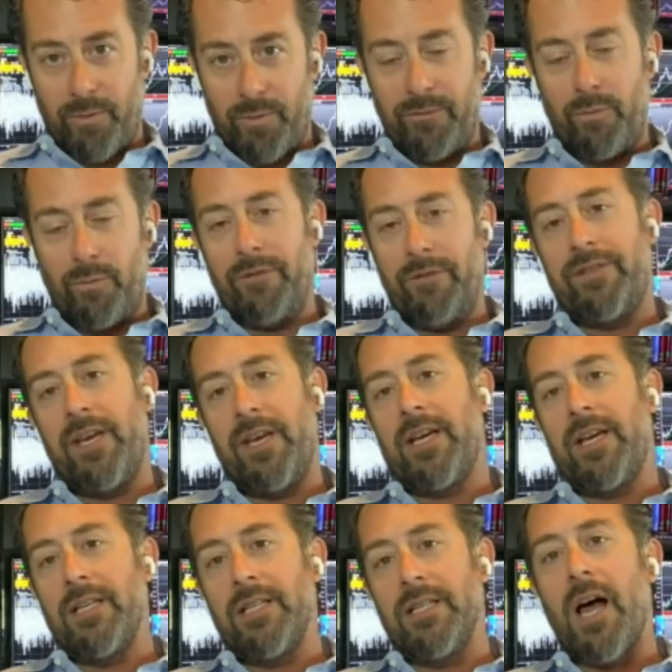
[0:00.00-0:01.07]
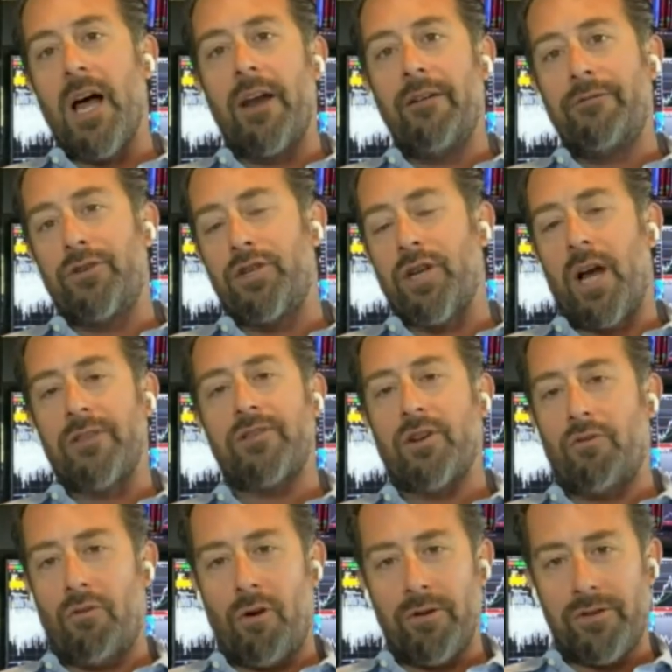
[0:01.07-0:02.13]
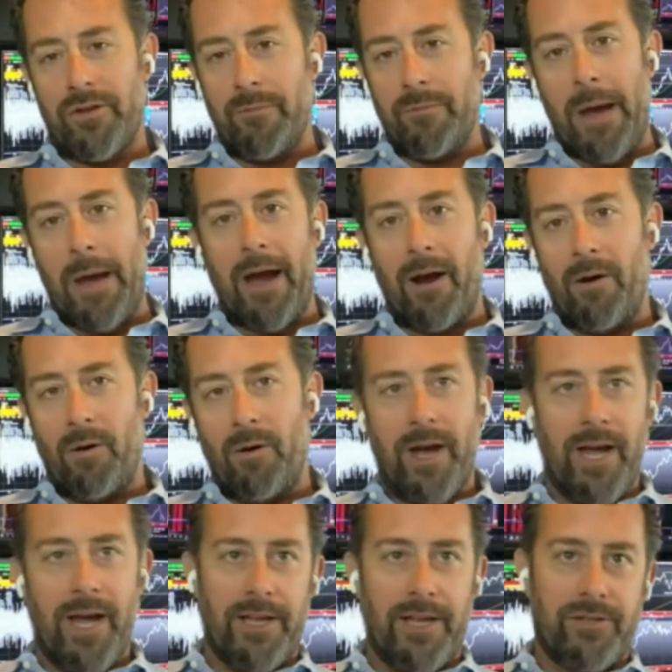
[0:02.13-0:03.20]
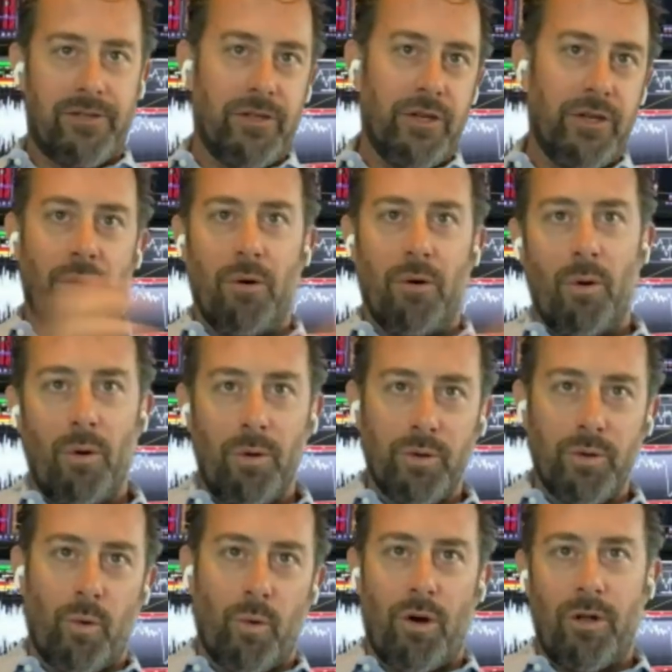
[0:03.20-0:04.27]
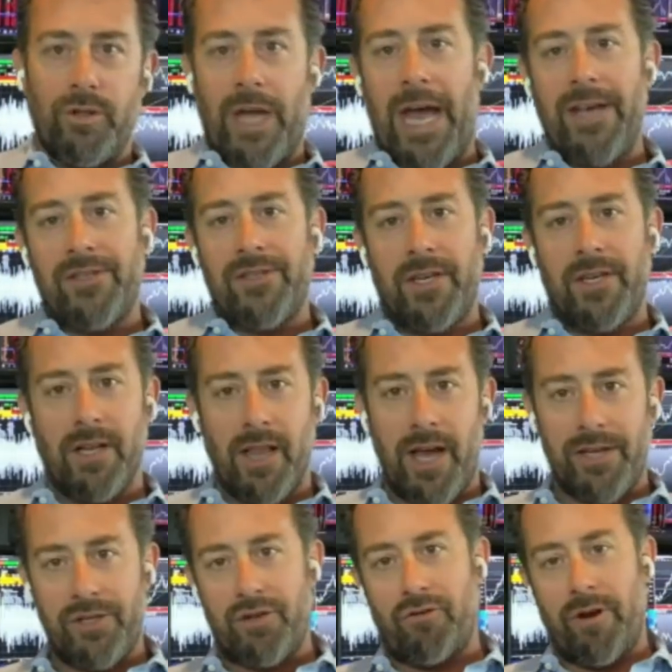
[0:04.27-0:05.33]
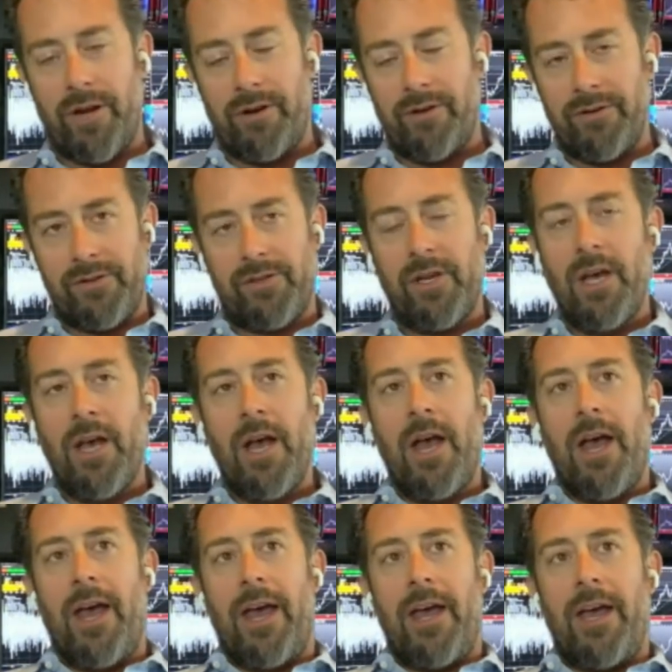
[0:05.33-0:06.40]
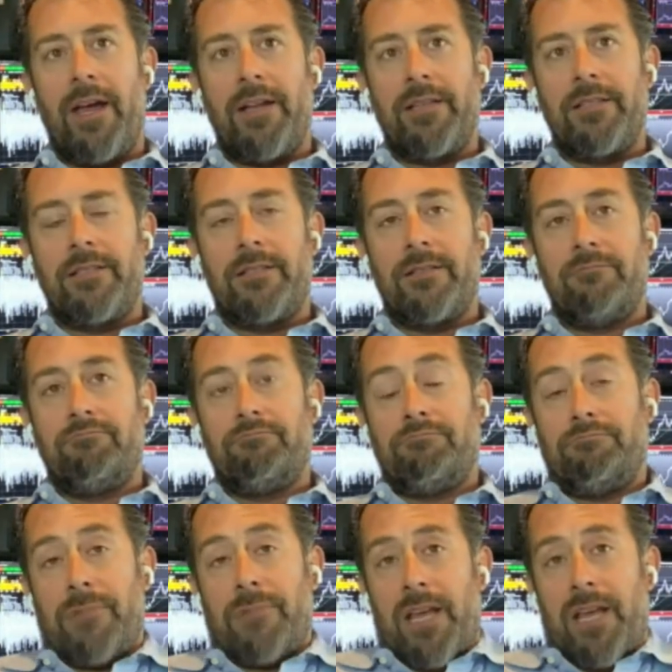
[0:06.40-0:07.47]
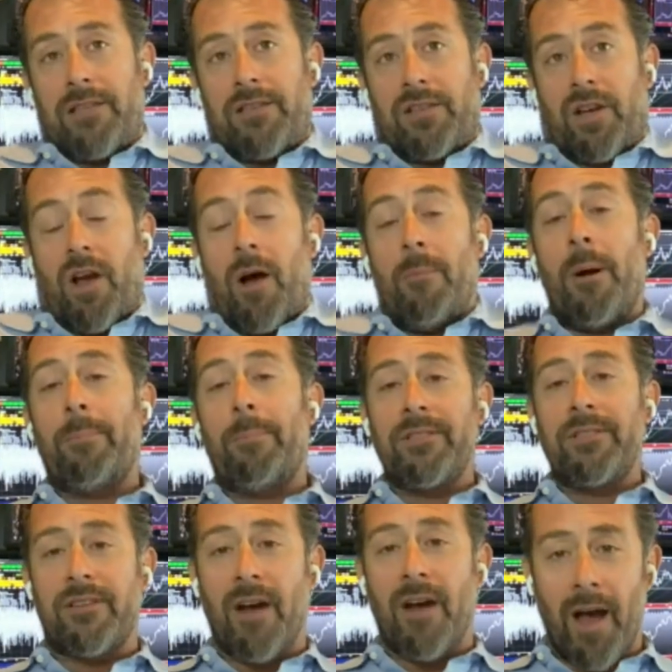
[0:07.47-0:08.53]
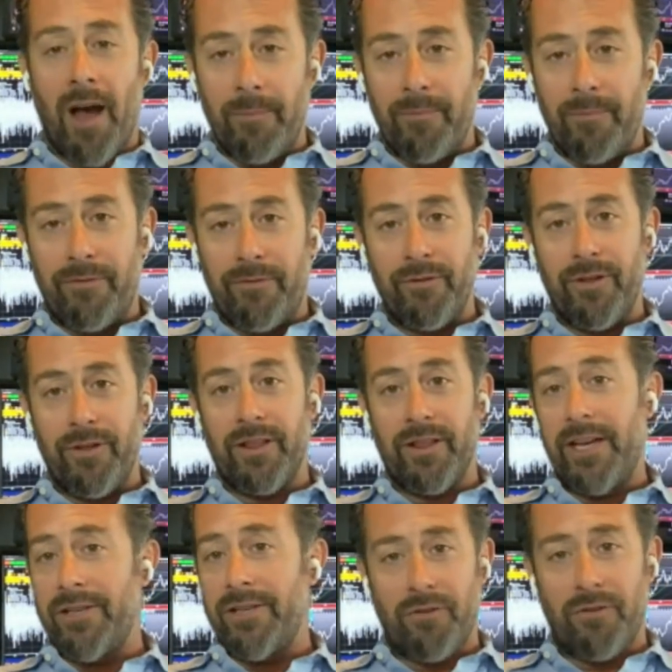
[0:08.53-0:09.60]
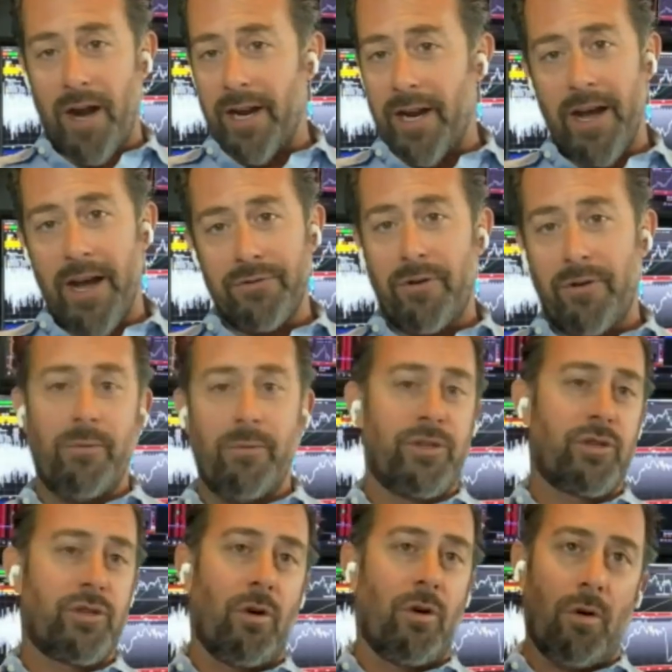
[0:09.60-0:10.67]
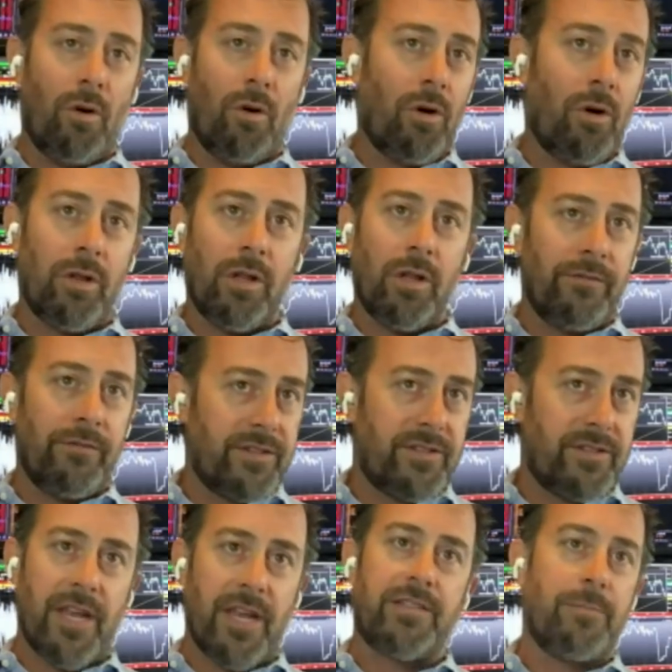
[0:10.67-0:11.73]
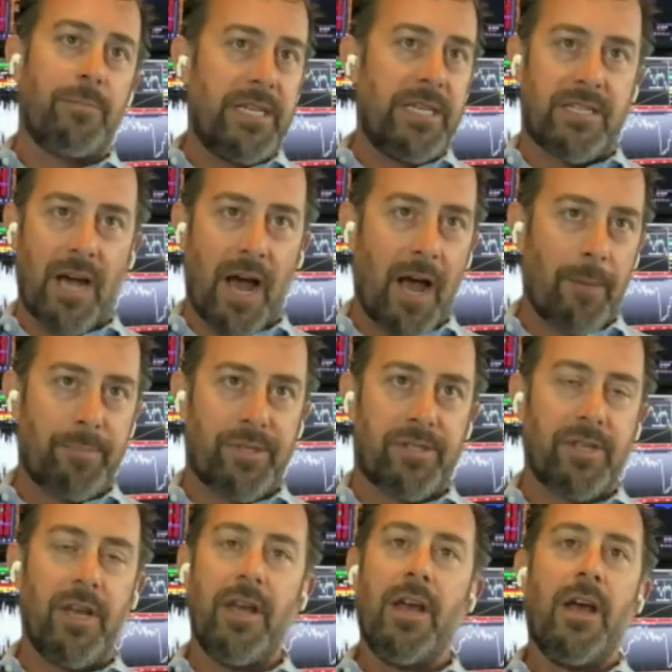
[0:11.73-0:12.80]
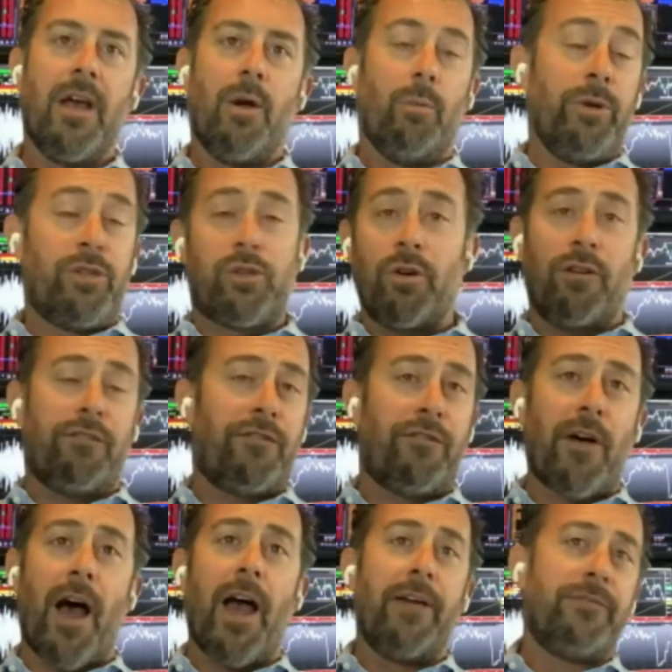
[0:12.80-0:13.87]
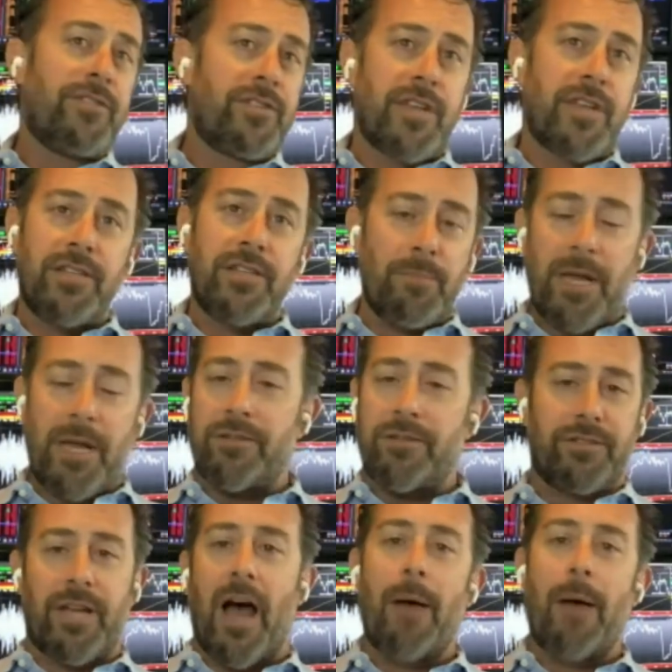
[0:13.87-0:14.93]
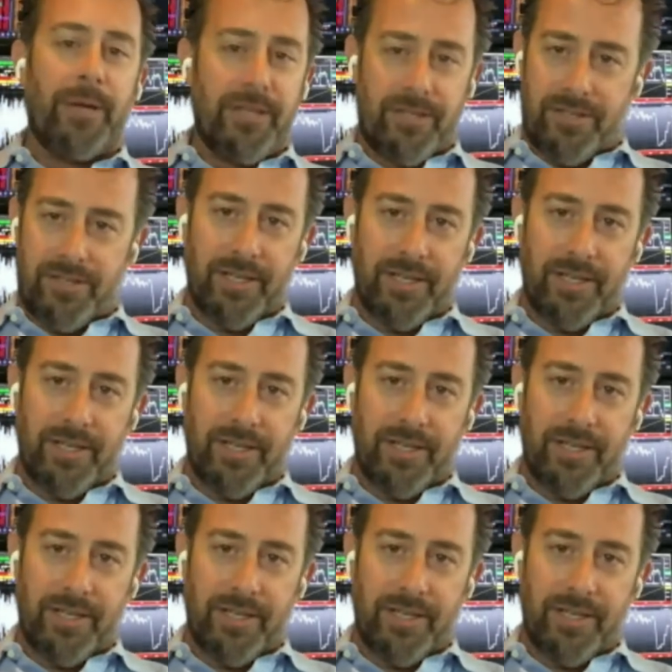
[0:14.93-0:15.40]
right? We, we've taken a lot of shots across the bow as, you know, old world asset class traders. And it's come up in time for the laser eye guys, right? We saw all of the sentiment tops. We saw five sentimental topping